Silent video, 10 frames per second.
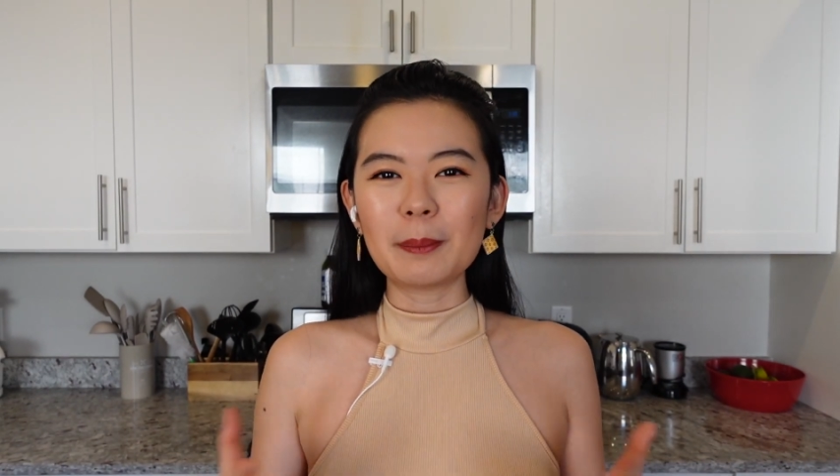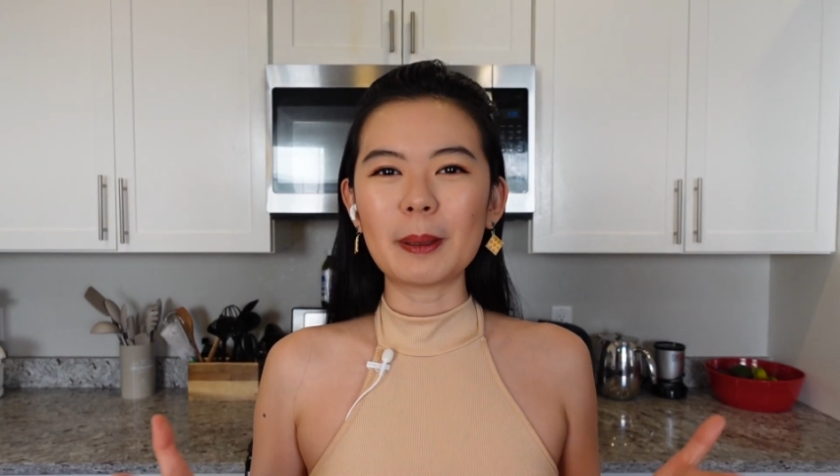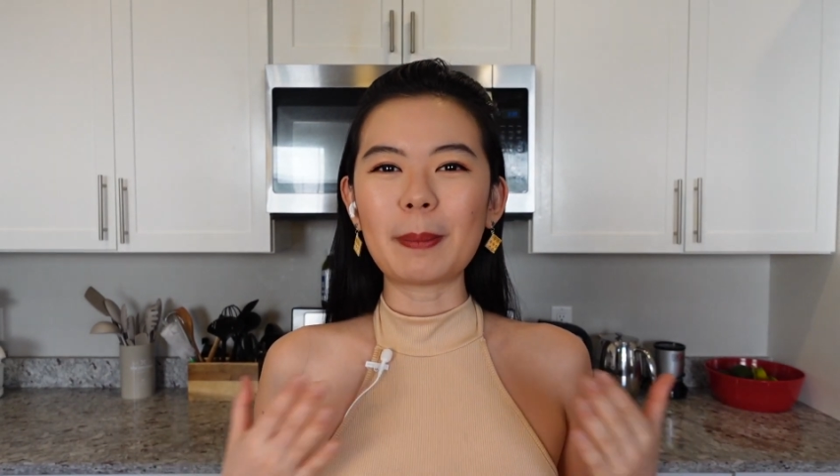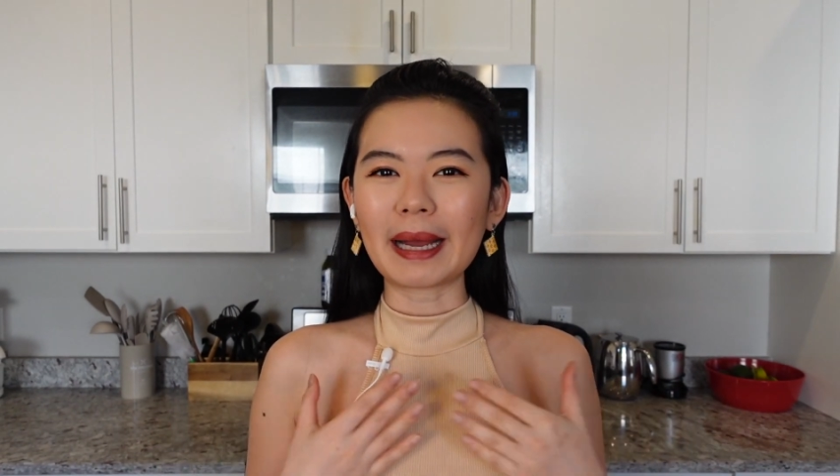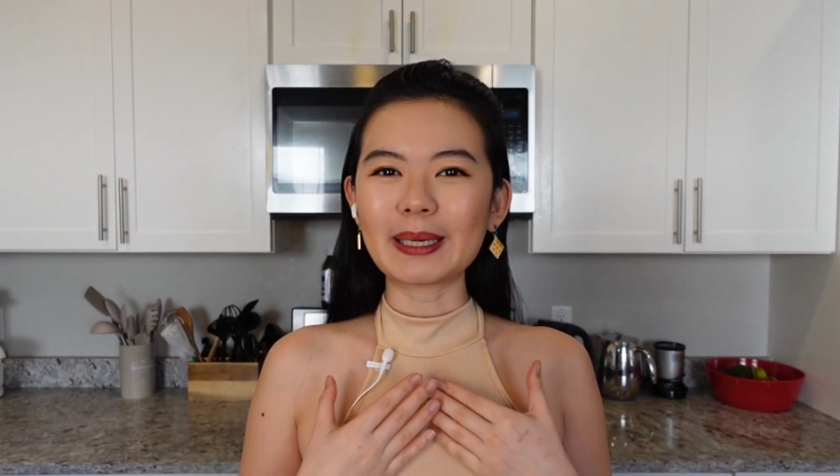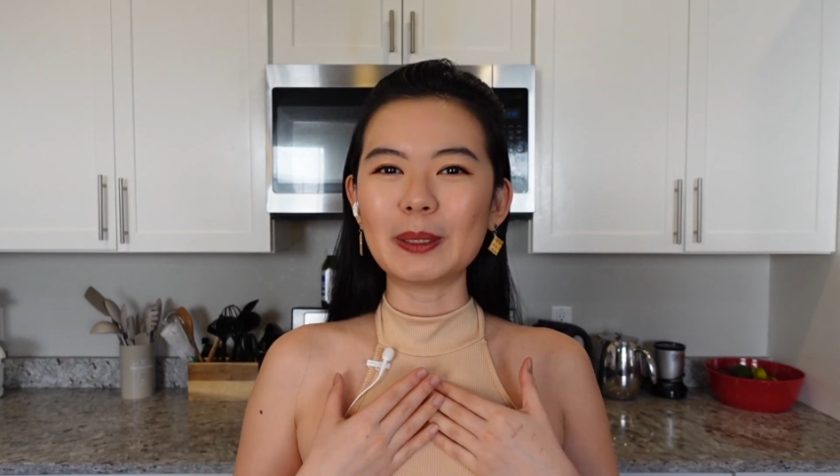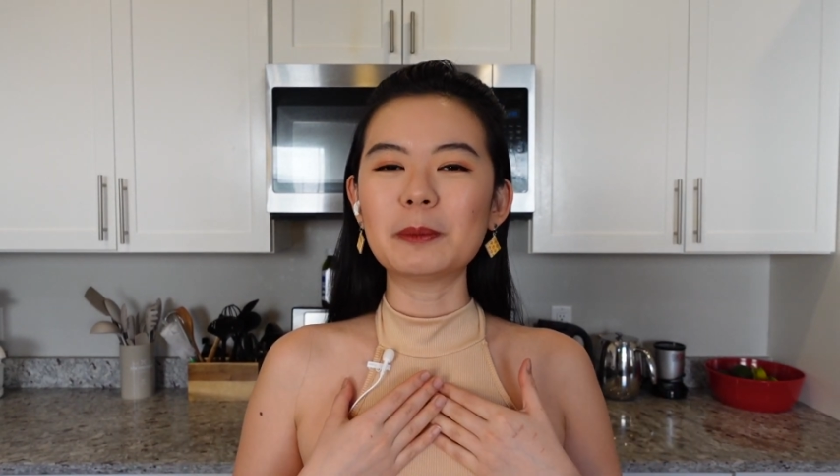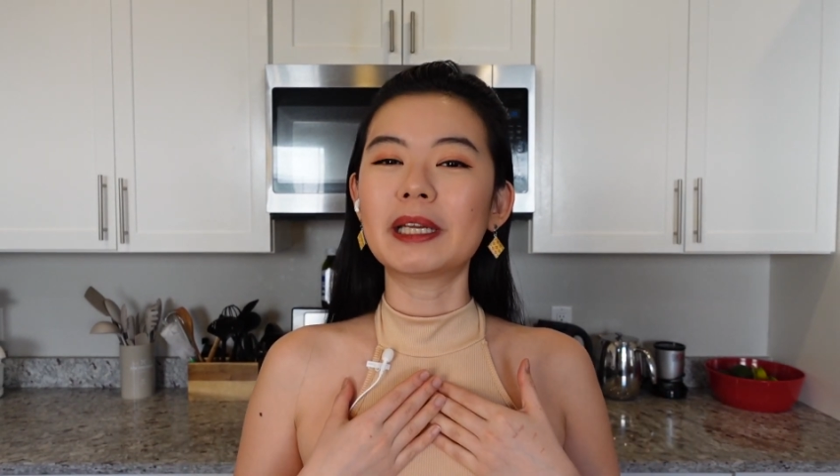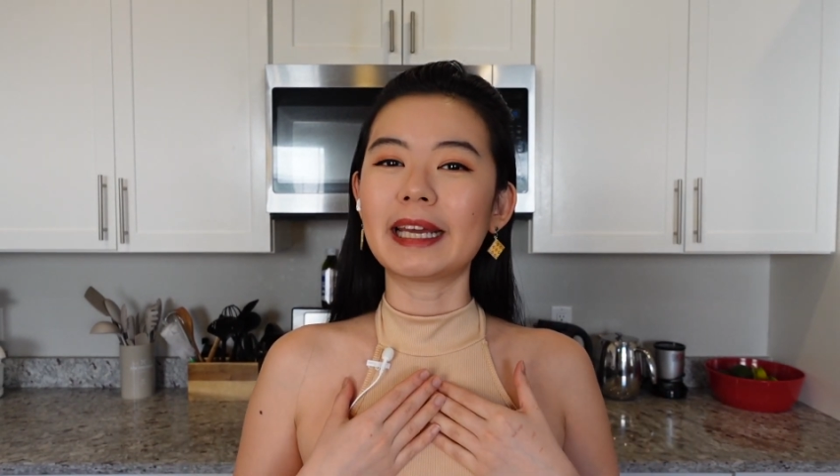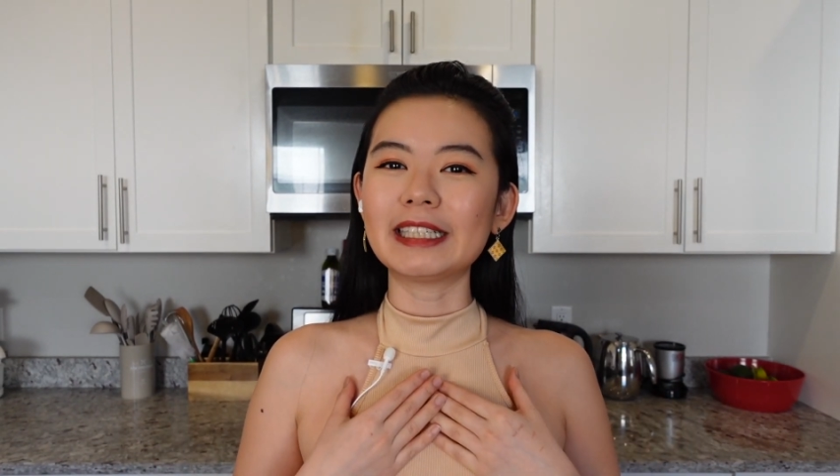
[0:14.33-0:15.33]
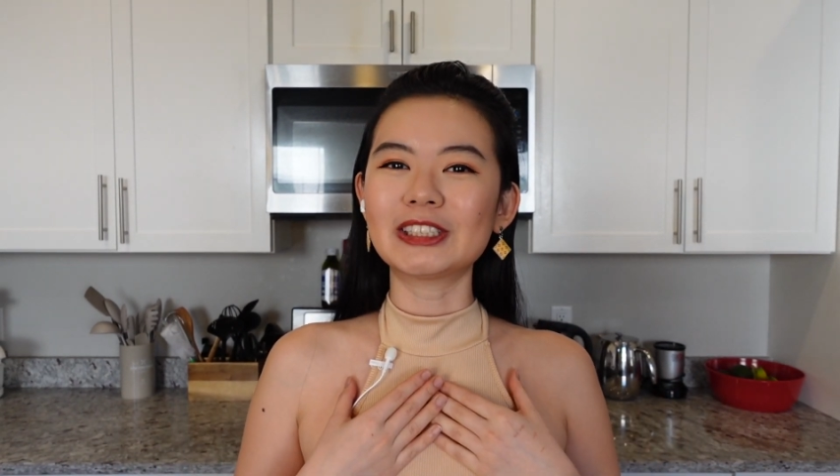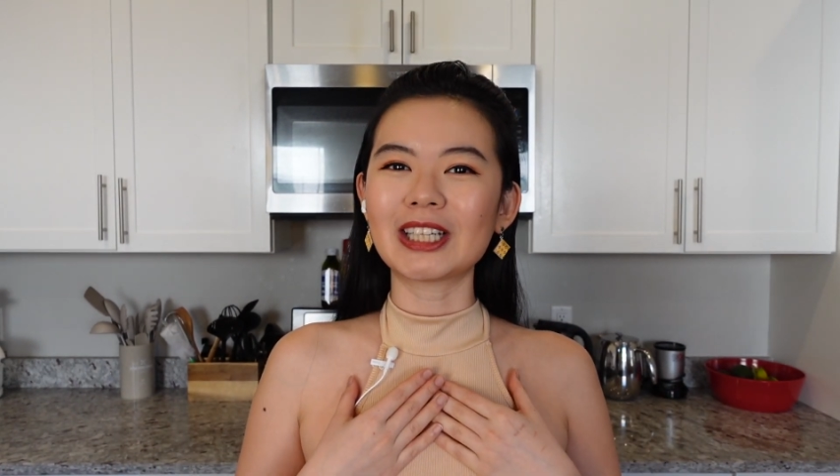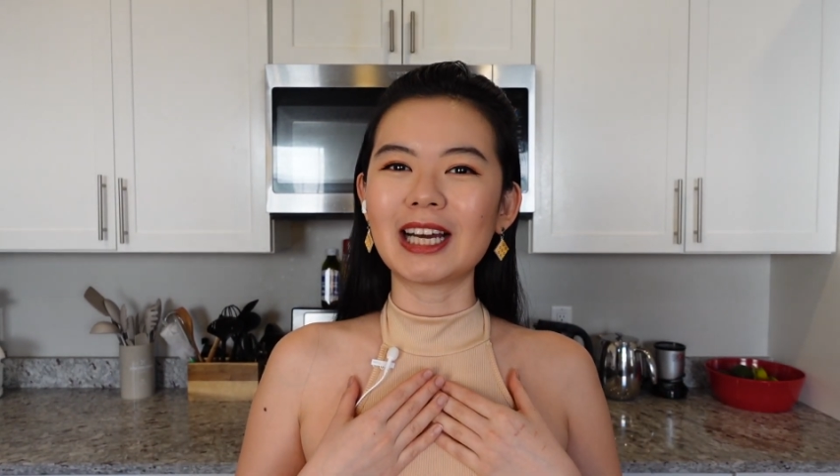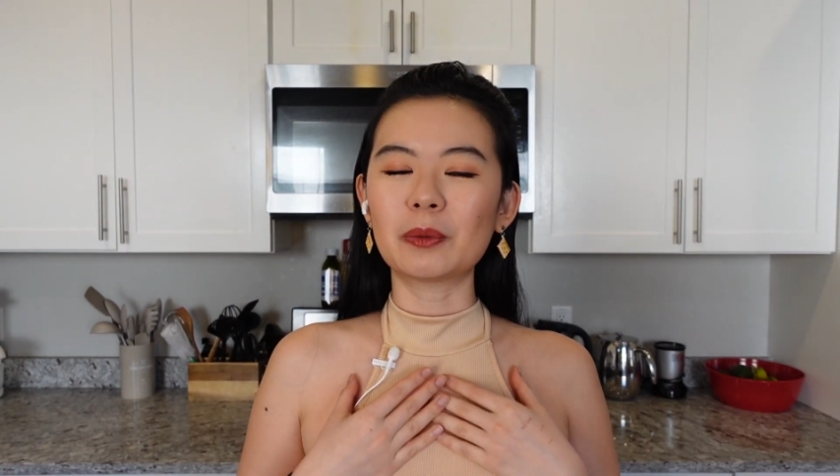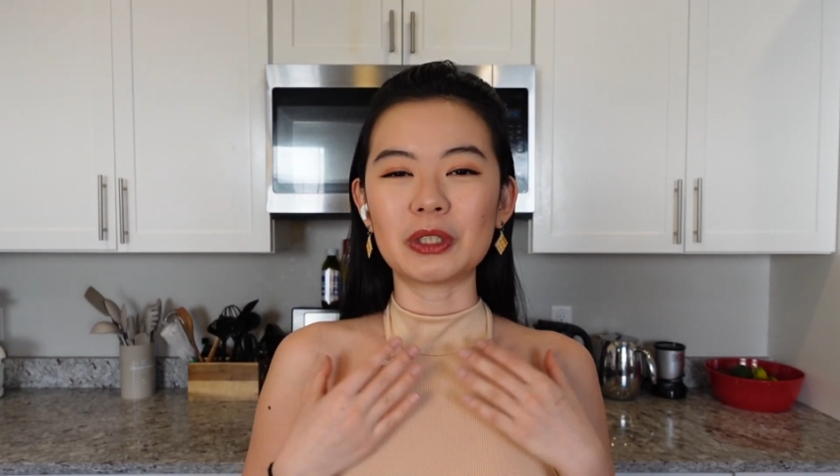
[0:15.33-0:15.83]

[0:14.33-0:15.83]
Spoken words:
but back home in Asia,